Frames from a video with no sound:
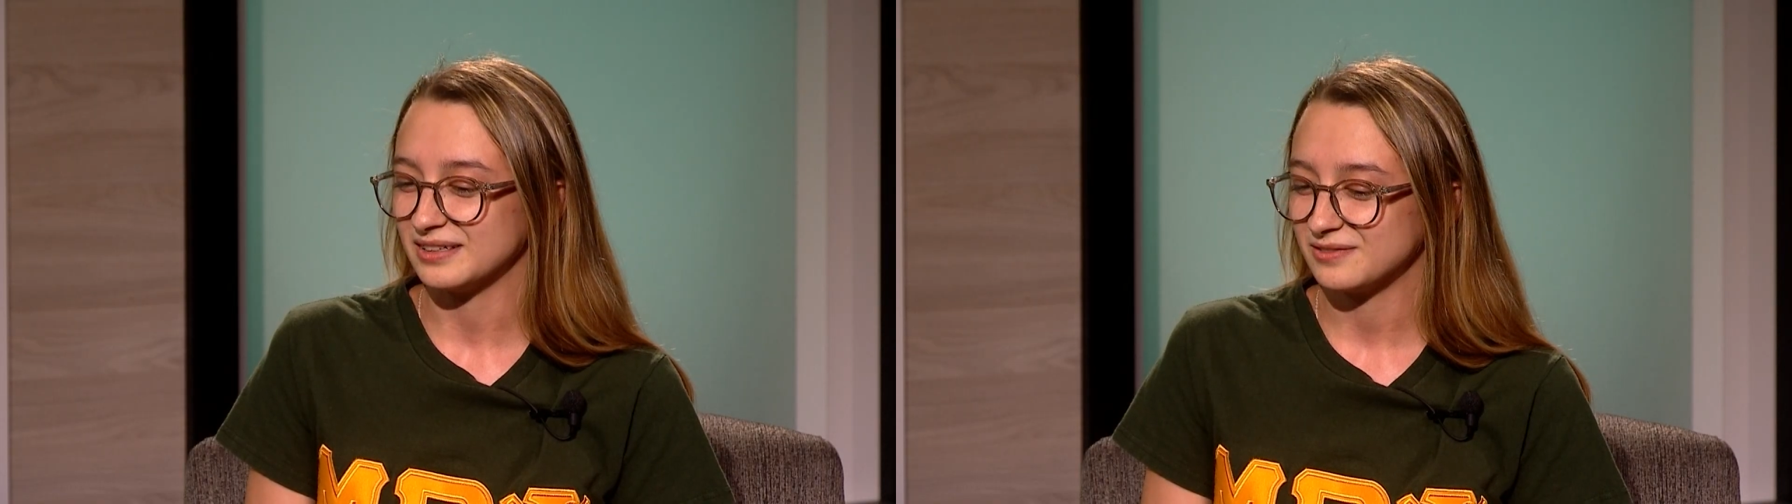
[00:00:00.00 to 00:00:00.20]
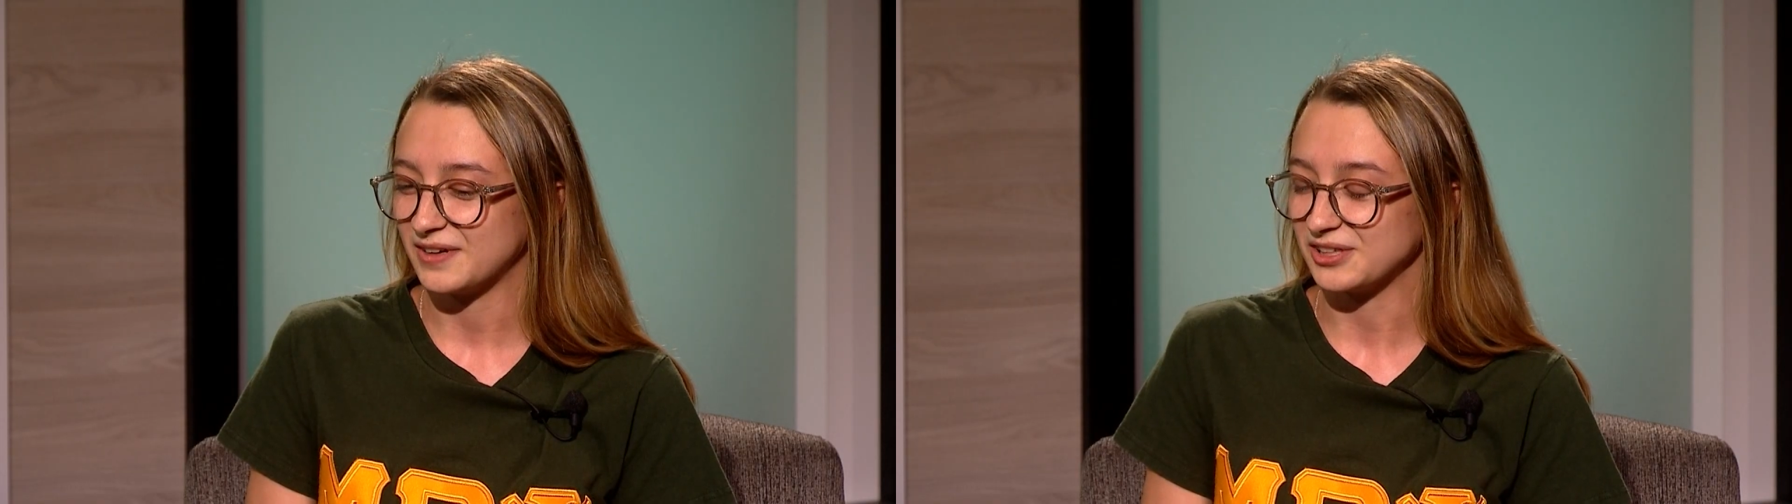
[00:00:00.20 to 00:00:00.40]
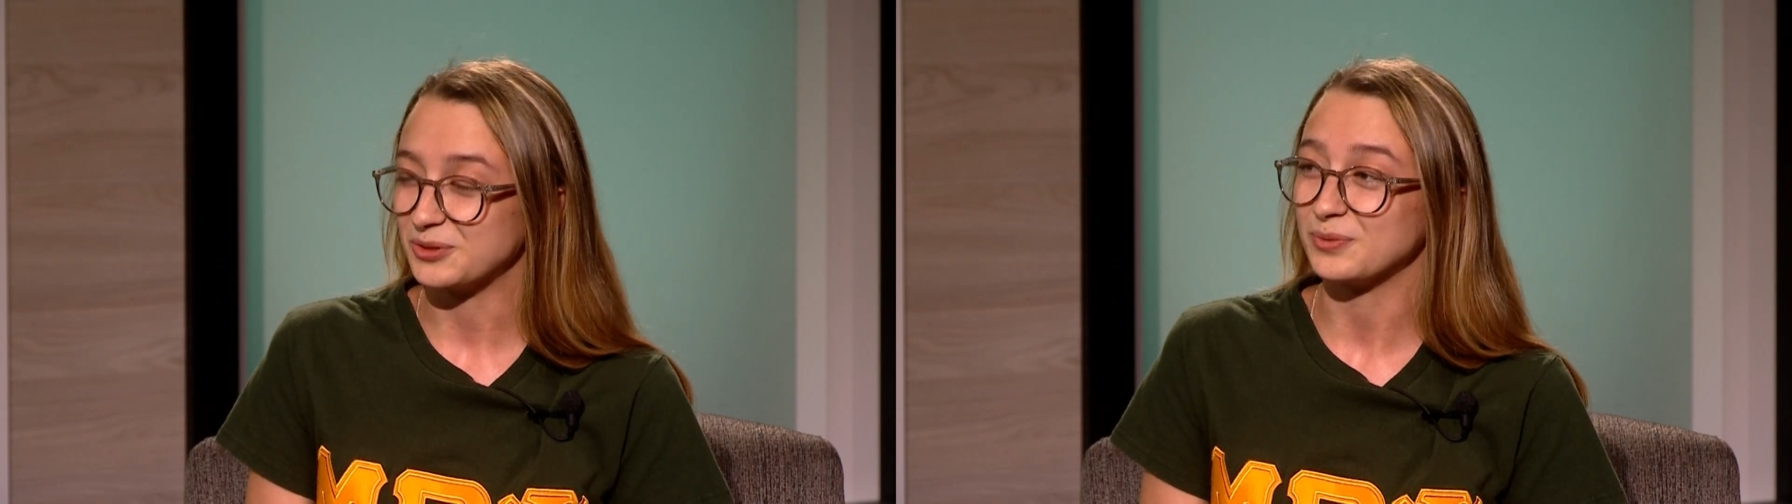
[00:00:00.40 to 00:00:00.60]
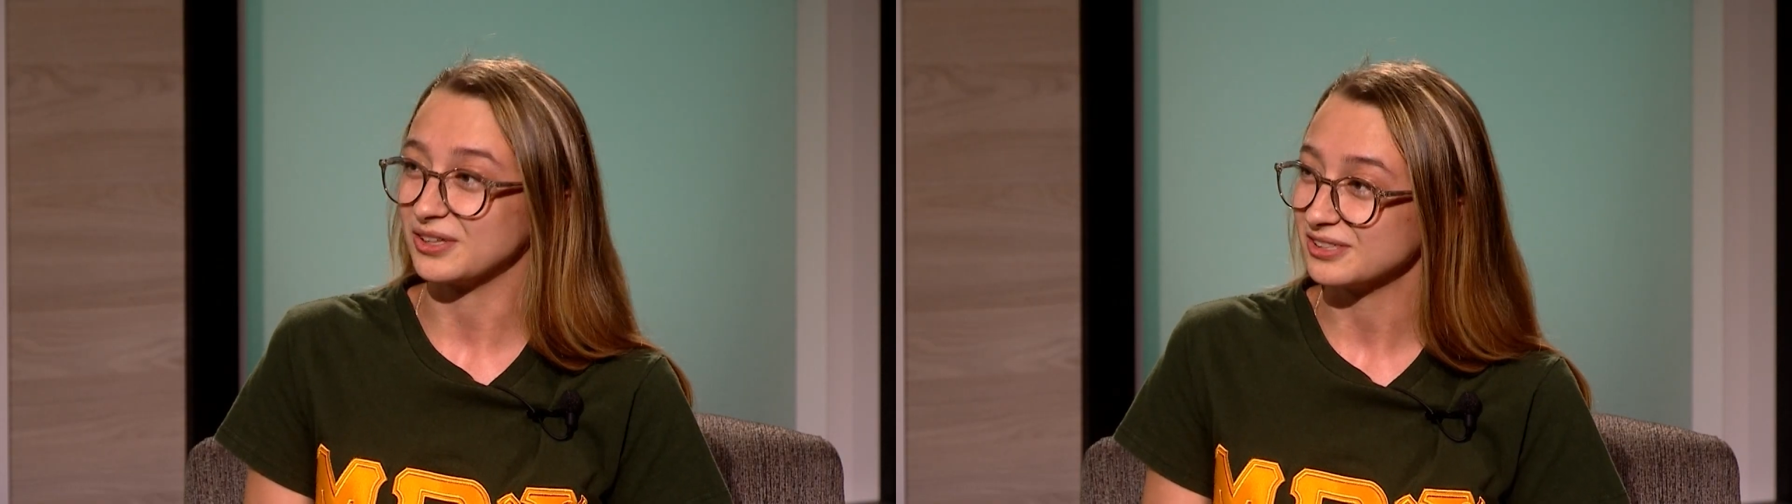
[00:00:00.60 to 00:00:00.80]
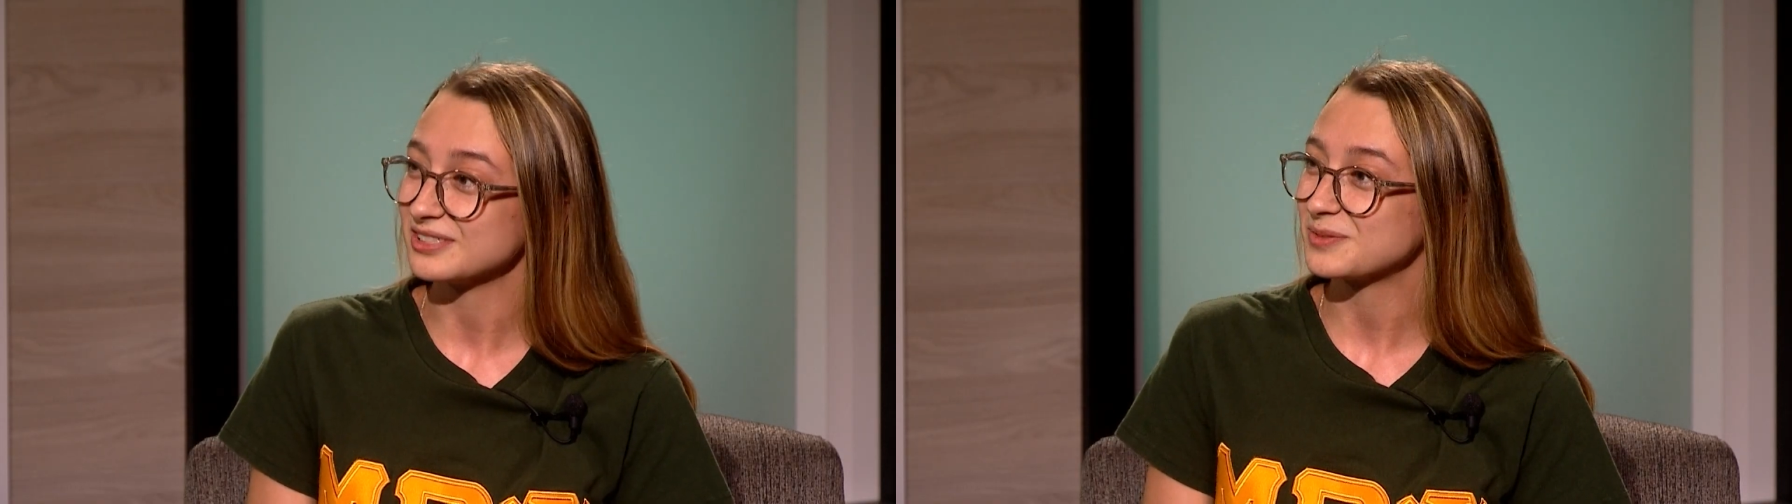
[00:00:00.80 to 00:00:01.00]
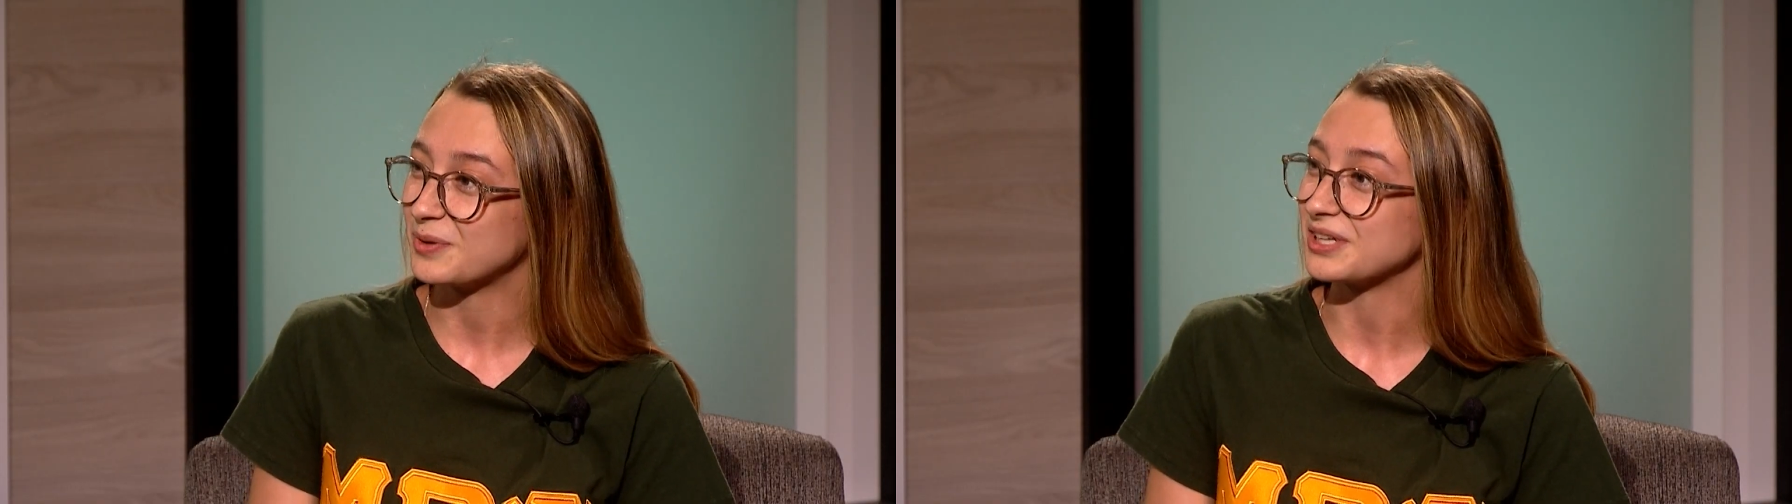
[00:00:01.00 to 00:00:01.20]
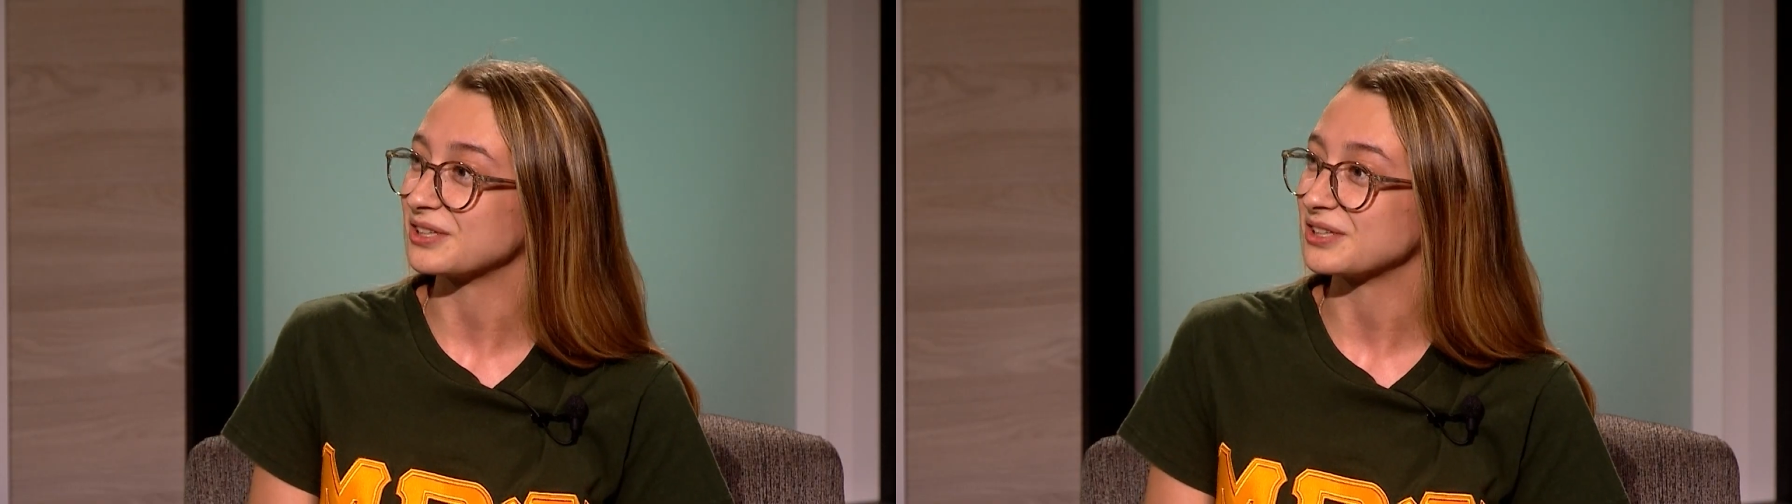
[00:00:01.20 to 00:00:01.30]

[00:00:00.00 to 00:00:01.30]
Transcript: fellow brothers putting